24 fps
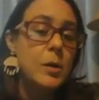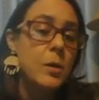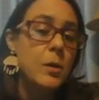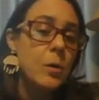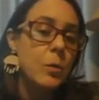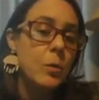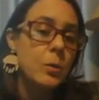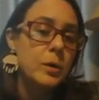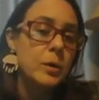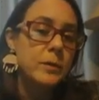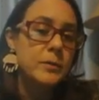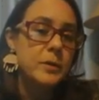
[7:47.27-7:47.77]

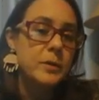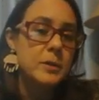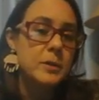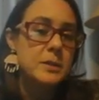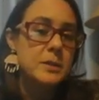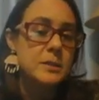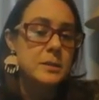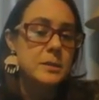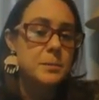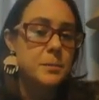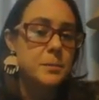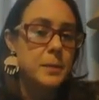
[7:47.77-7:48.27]
or if you're
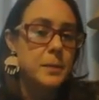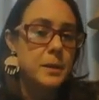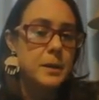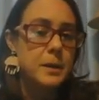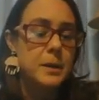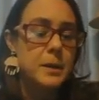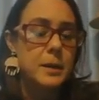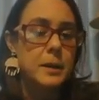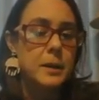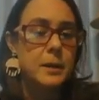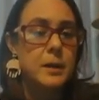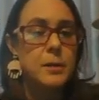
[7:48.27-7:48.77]

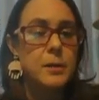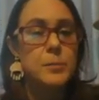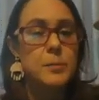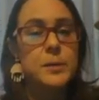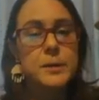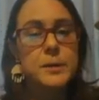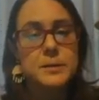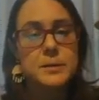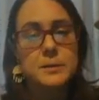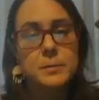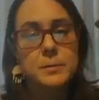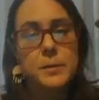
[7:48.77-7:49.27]
submitting a
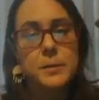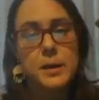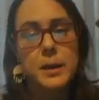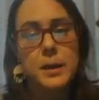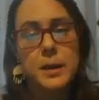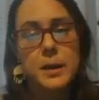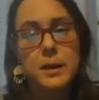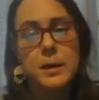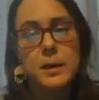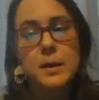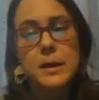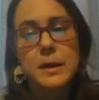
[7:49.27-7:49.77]

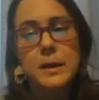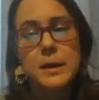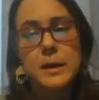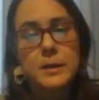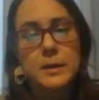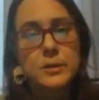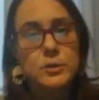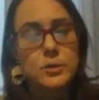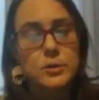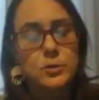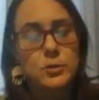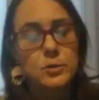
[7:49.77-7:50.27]
resume
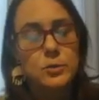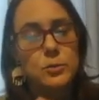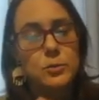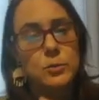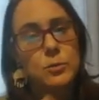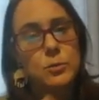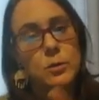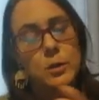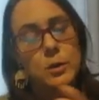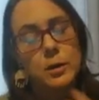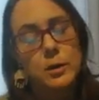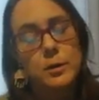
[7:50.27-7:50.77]

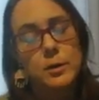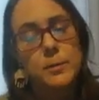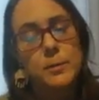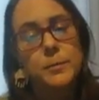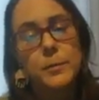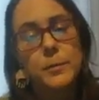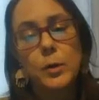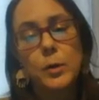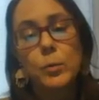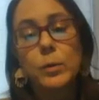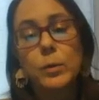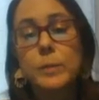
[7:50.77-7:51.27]
into
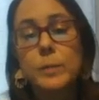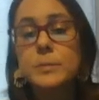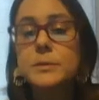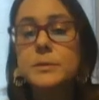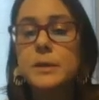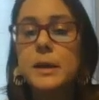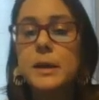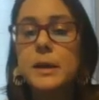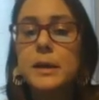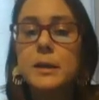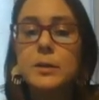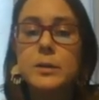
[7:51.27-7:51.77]
a
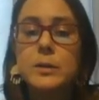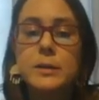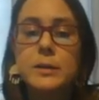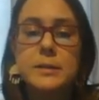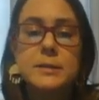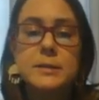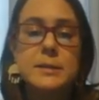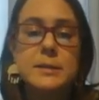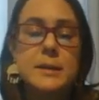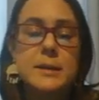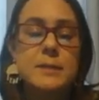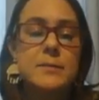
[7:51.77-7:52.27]
website, you can
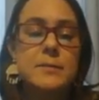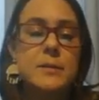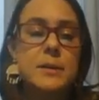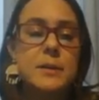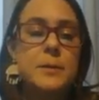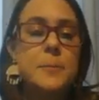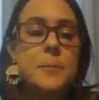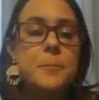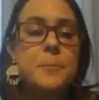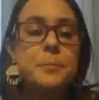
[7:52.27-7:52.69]
save it